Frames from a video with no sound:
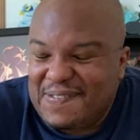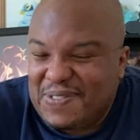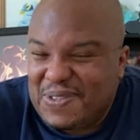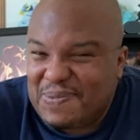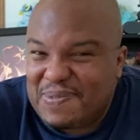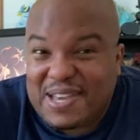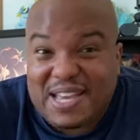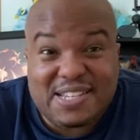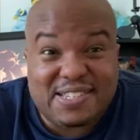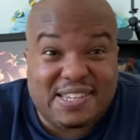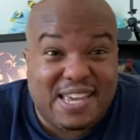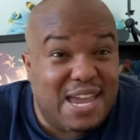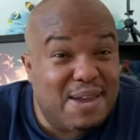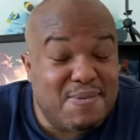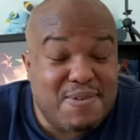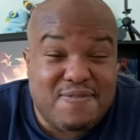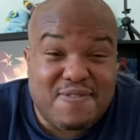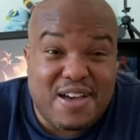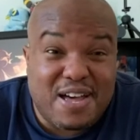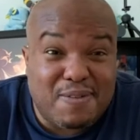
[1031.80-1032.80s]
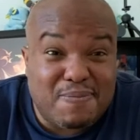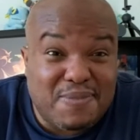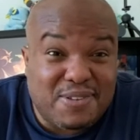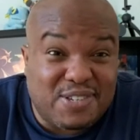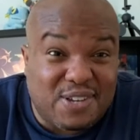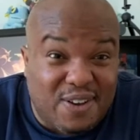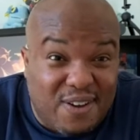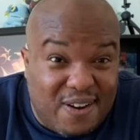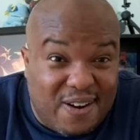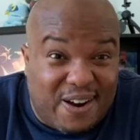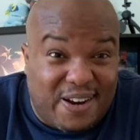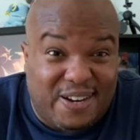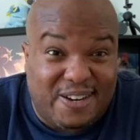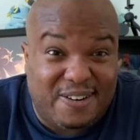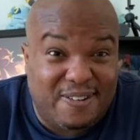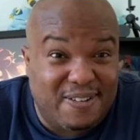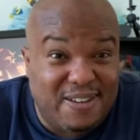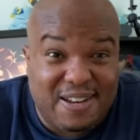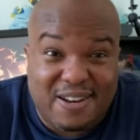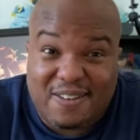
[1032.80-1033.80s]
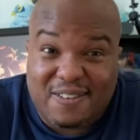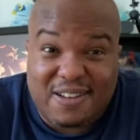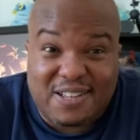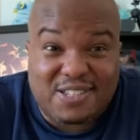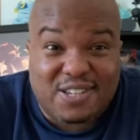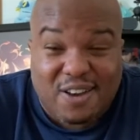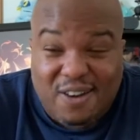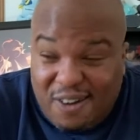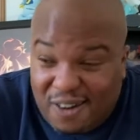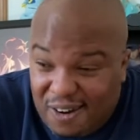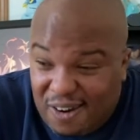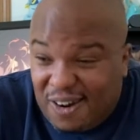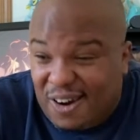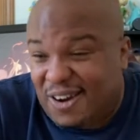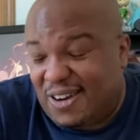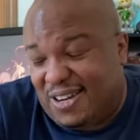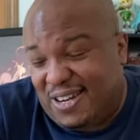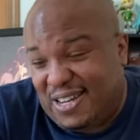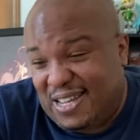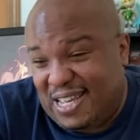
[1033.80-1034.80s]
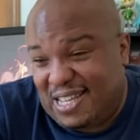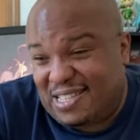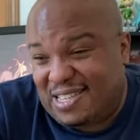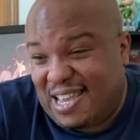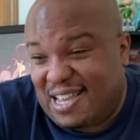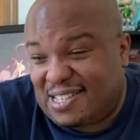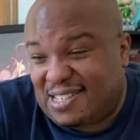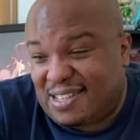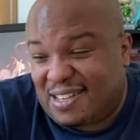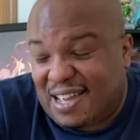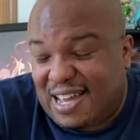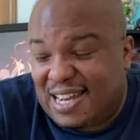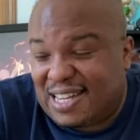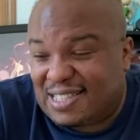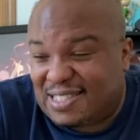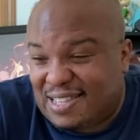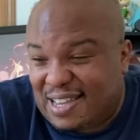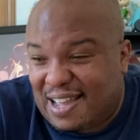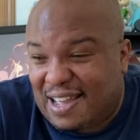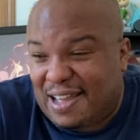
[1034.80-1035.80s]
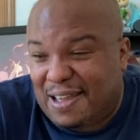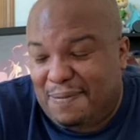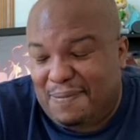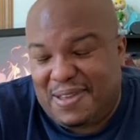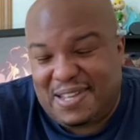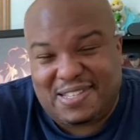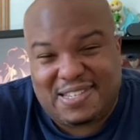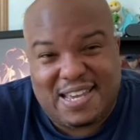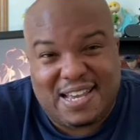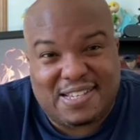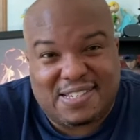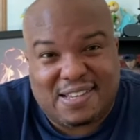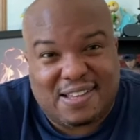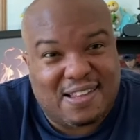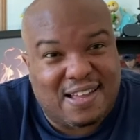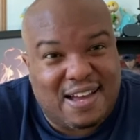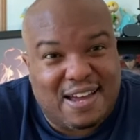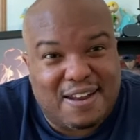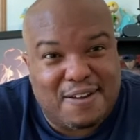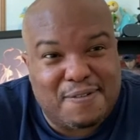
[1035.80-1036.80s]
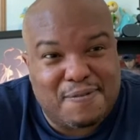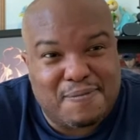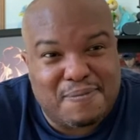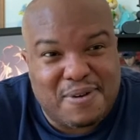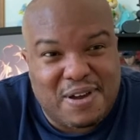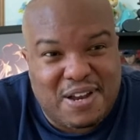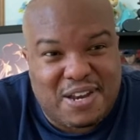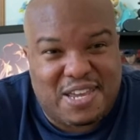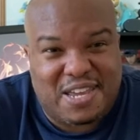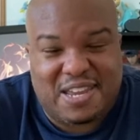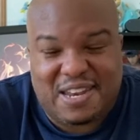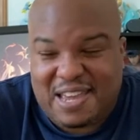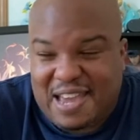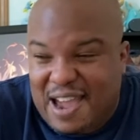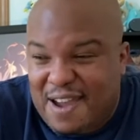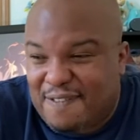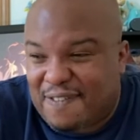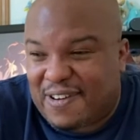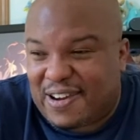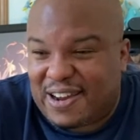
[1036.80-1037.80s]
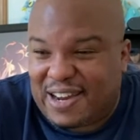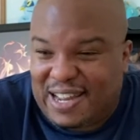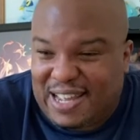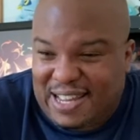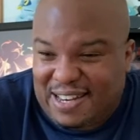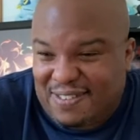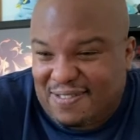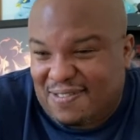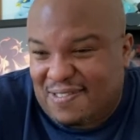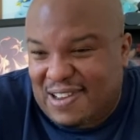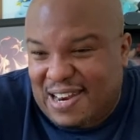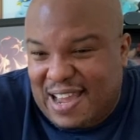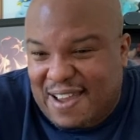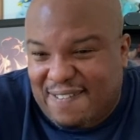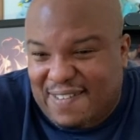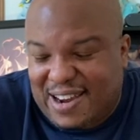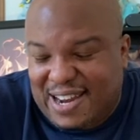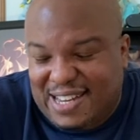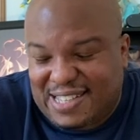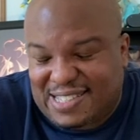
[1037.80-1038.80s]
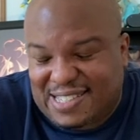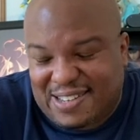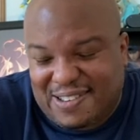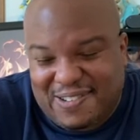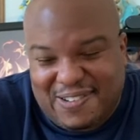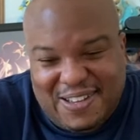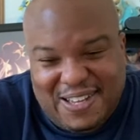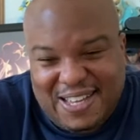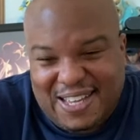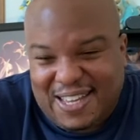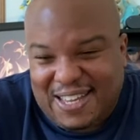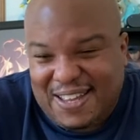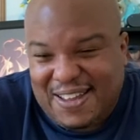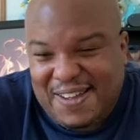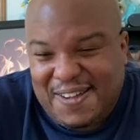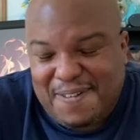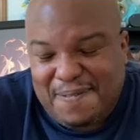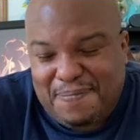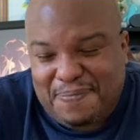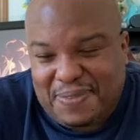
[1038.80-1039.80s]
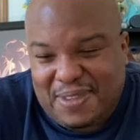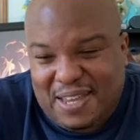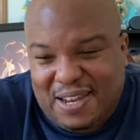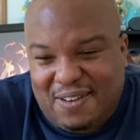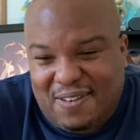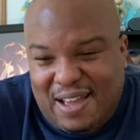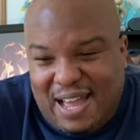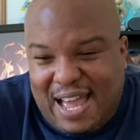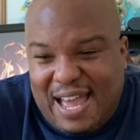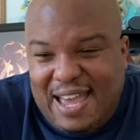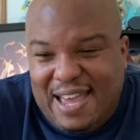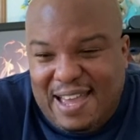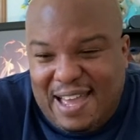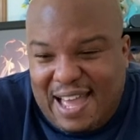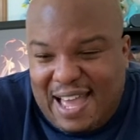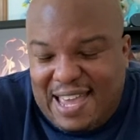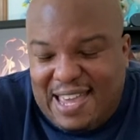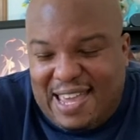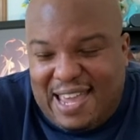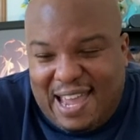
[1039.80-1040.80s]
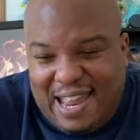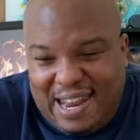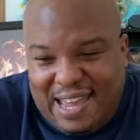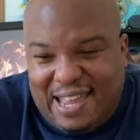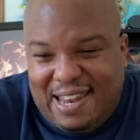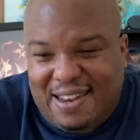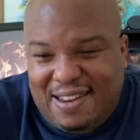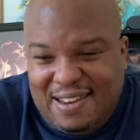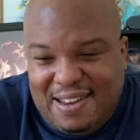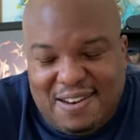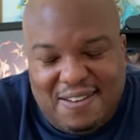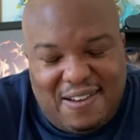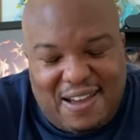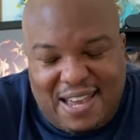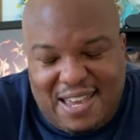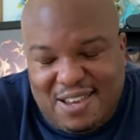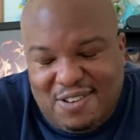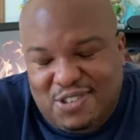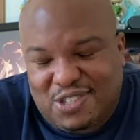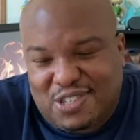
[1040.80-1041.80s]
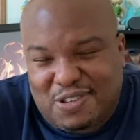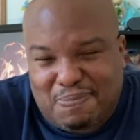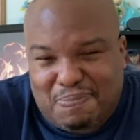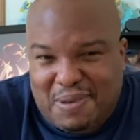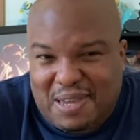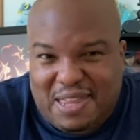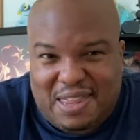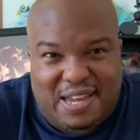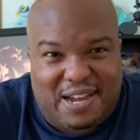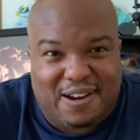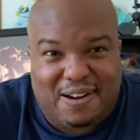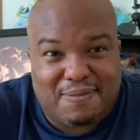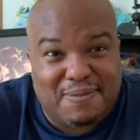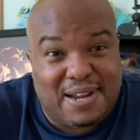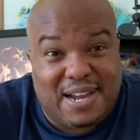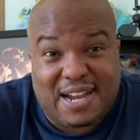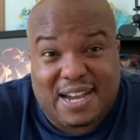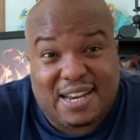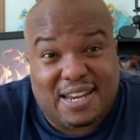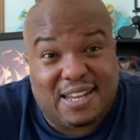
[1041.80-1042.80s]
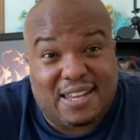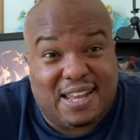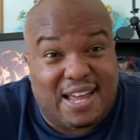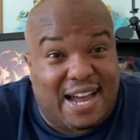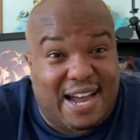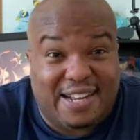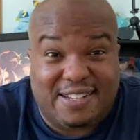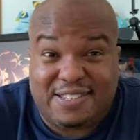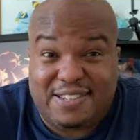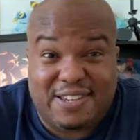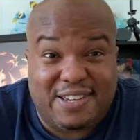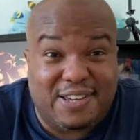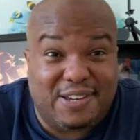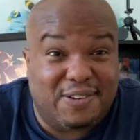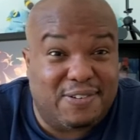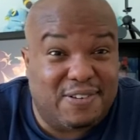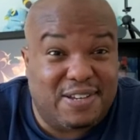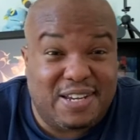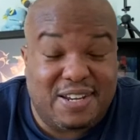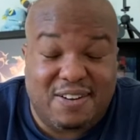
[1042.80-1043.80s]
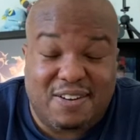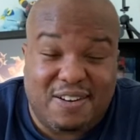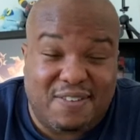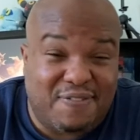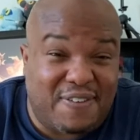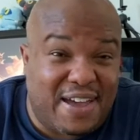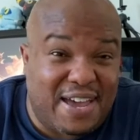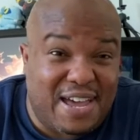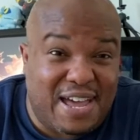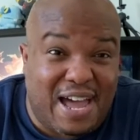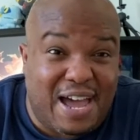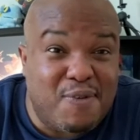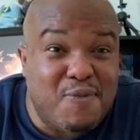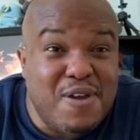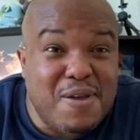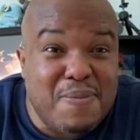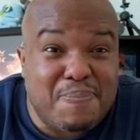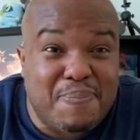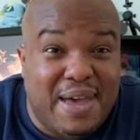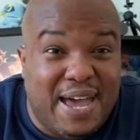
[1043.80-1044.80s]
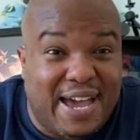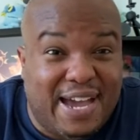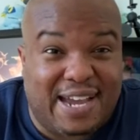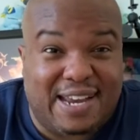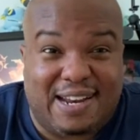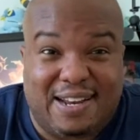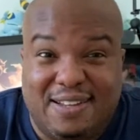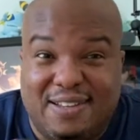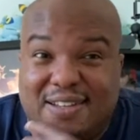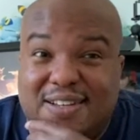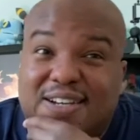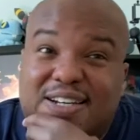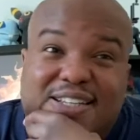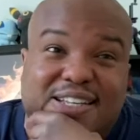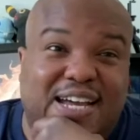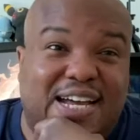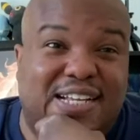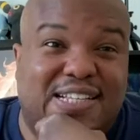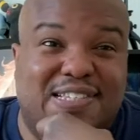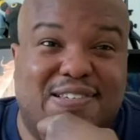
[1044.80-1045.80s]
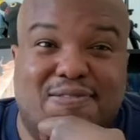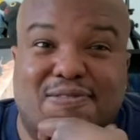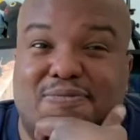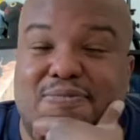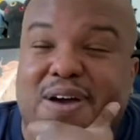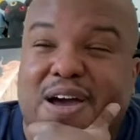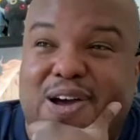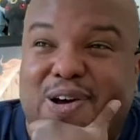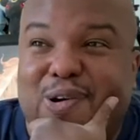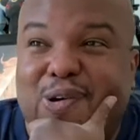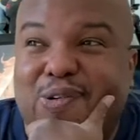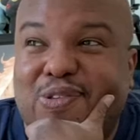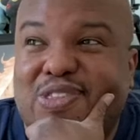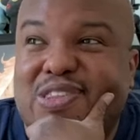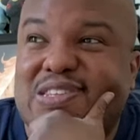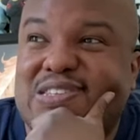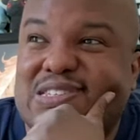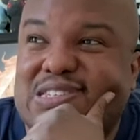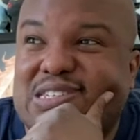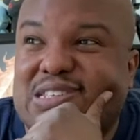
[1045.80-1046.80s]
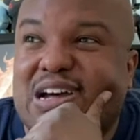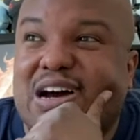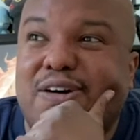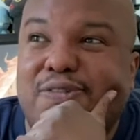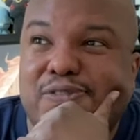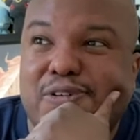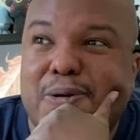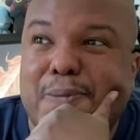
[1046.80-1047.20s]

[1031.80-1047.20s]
Because game development's hard. It's hard. It takes a lot of time. It takes a lot of money and effort and whatever. And so, I get it. I used to be there. I'm not going to lie to you. If I went back and I looked at some of my old stuff,